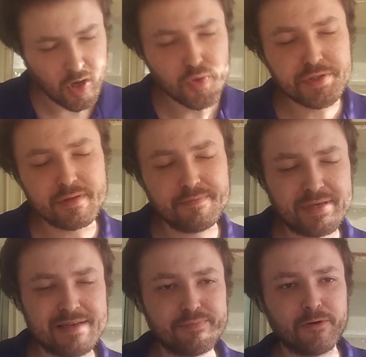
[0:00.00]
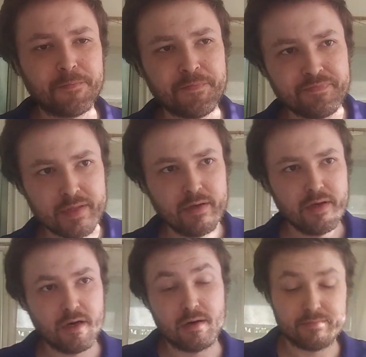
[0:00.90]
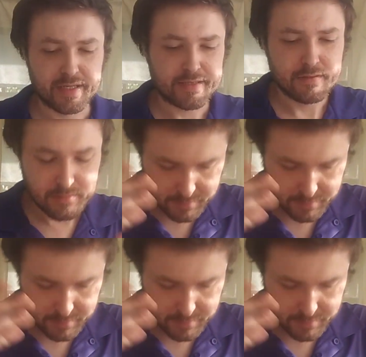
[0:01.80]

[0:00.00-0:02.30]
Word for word: those are the people, um, like,